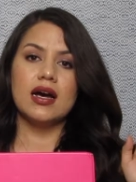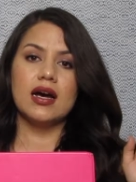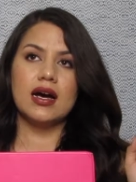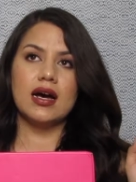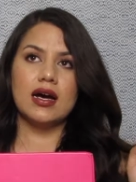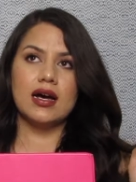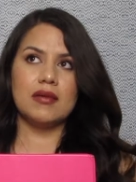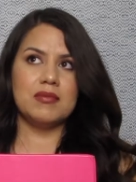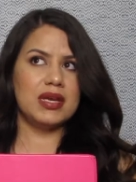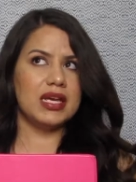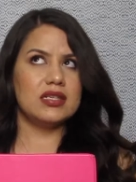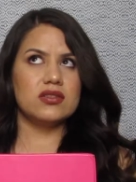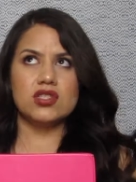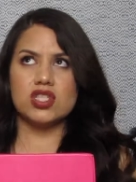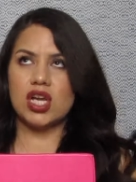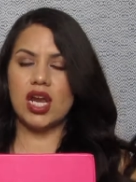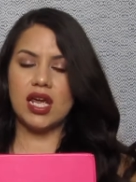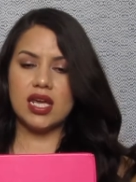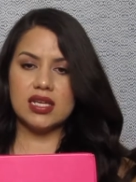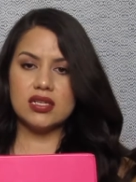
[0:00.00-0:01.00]
um, and
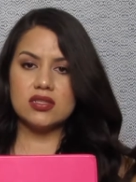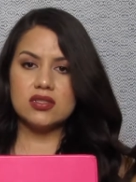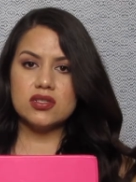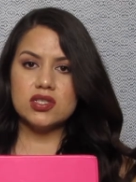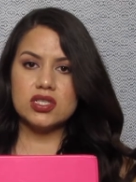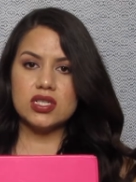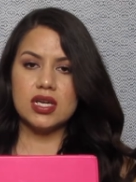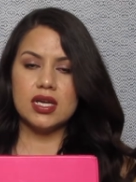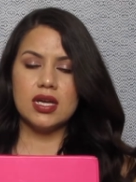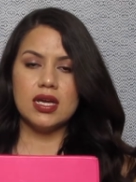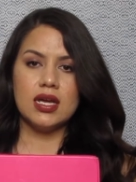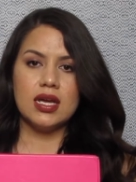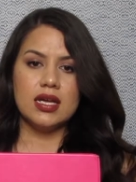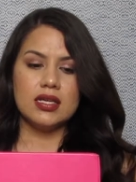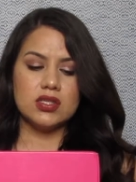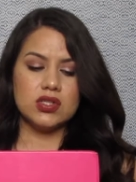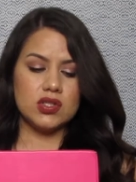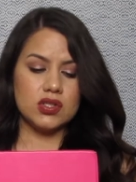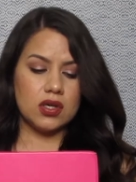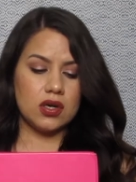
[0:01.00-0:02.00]
change
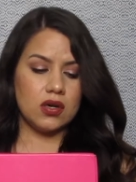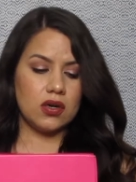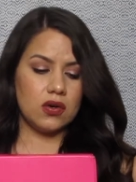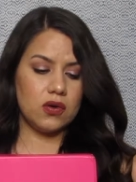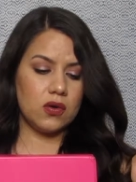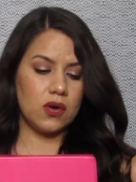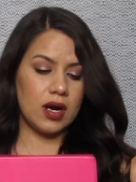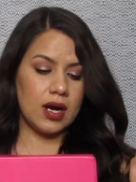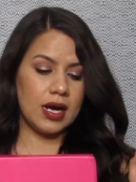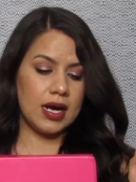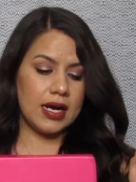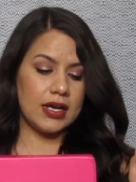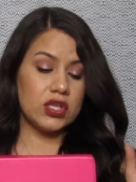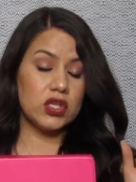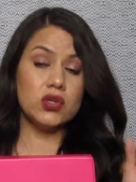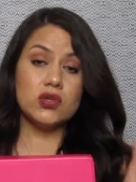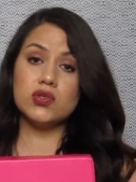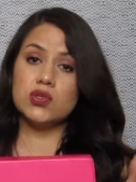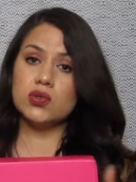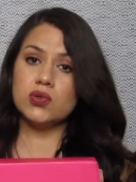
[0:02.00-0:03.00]
so uh,
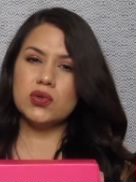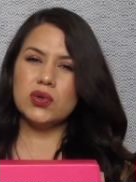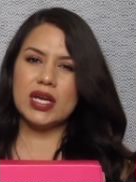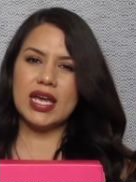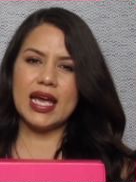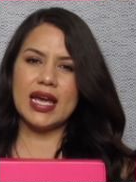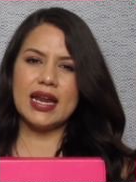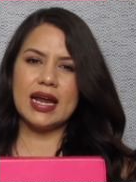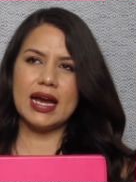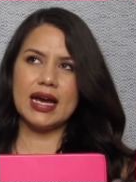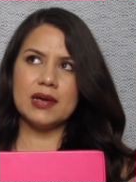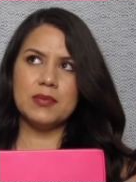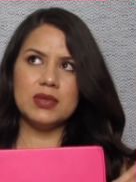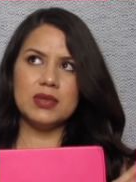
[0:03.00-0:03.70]
you do get, I